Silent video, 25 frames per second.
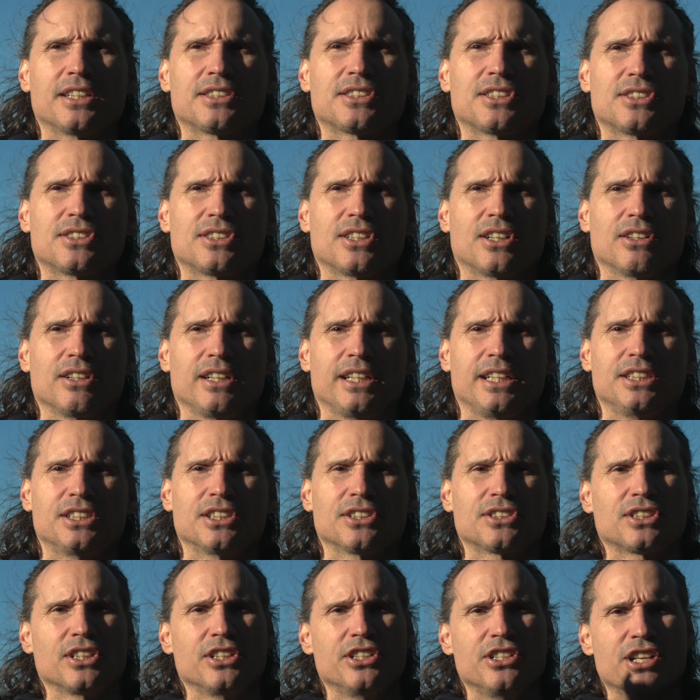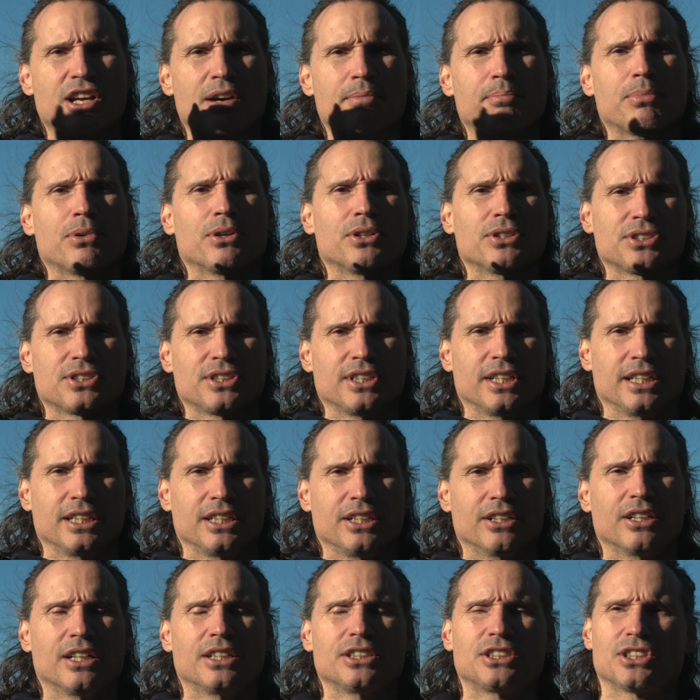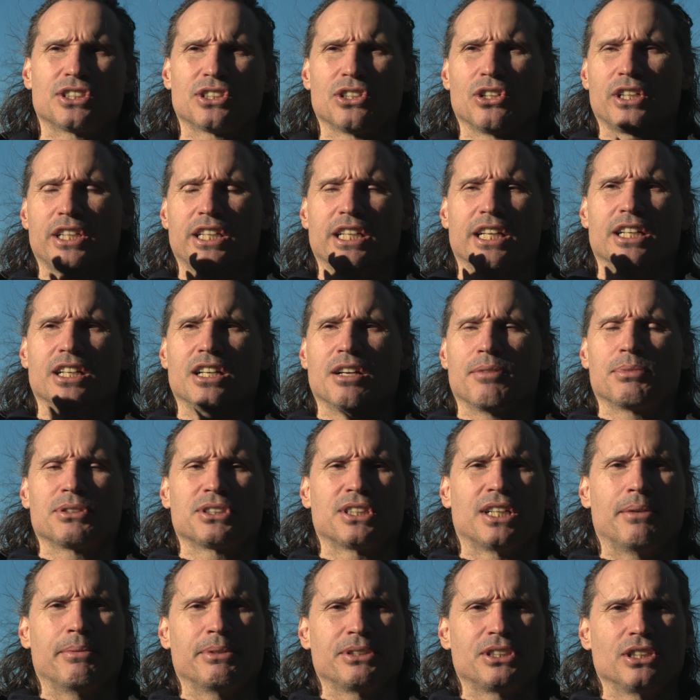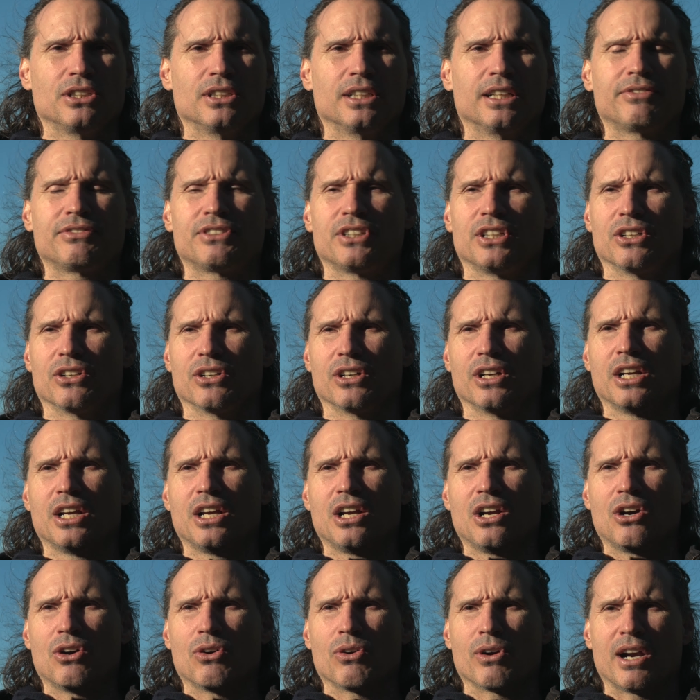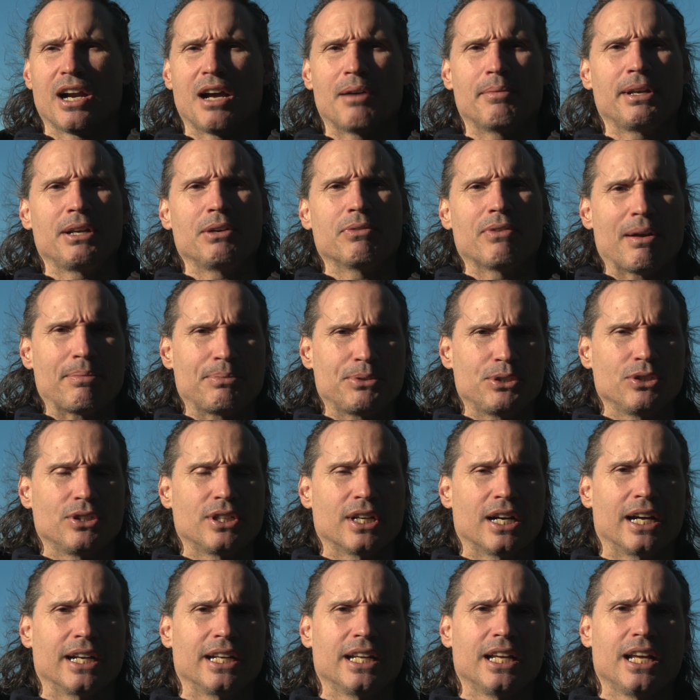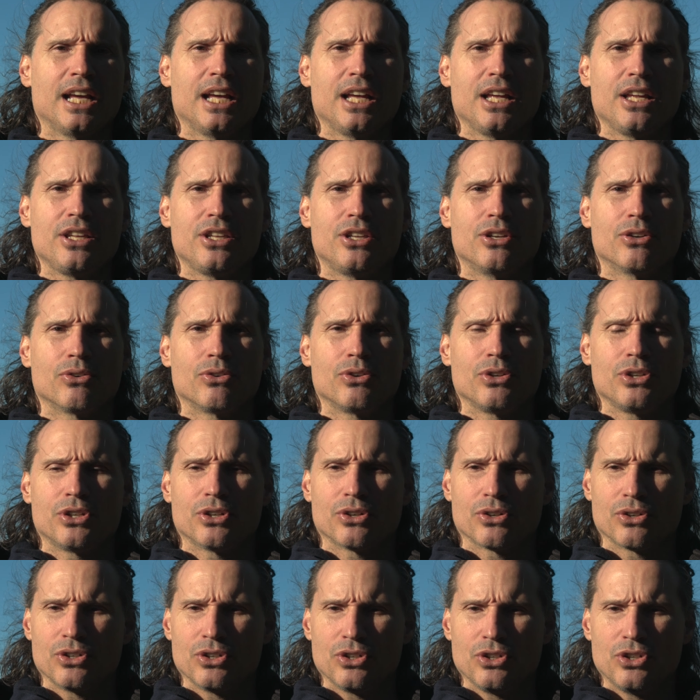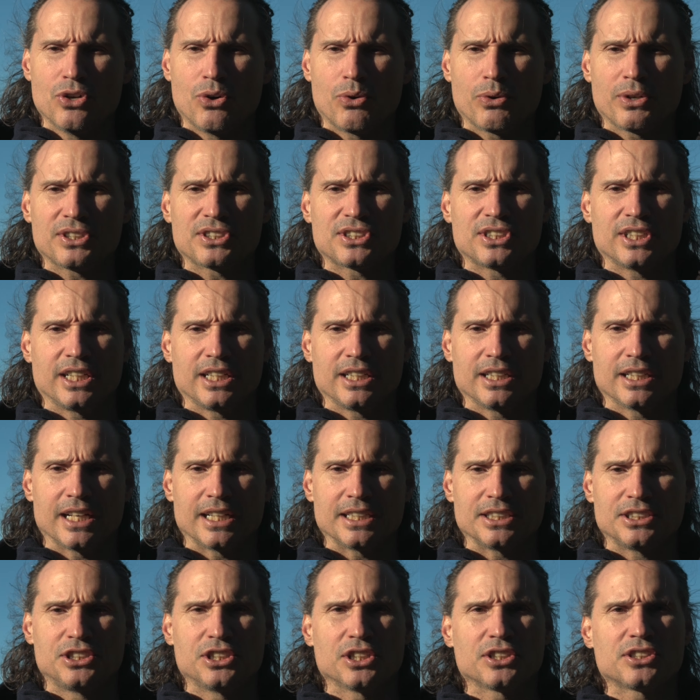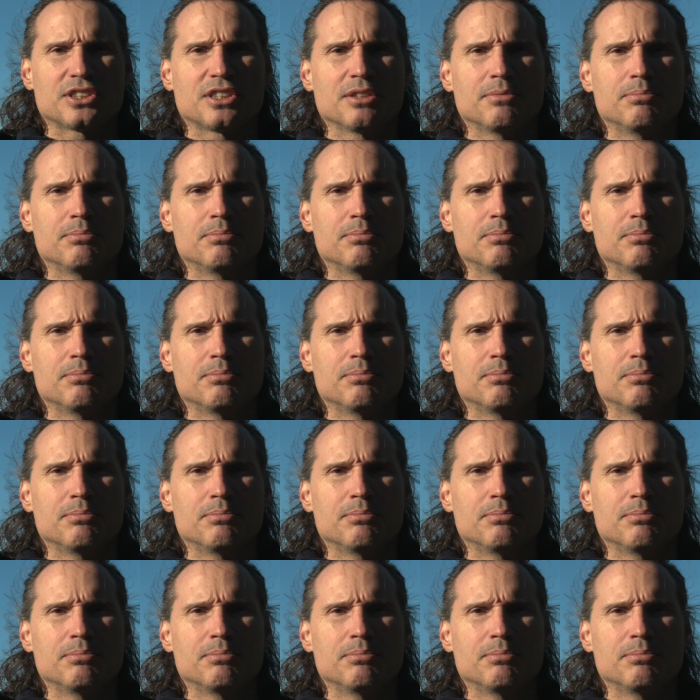necessarily just a numbers thing. You're not just looking at numbers of how much you lifted or how many reps you got. You're noticing that just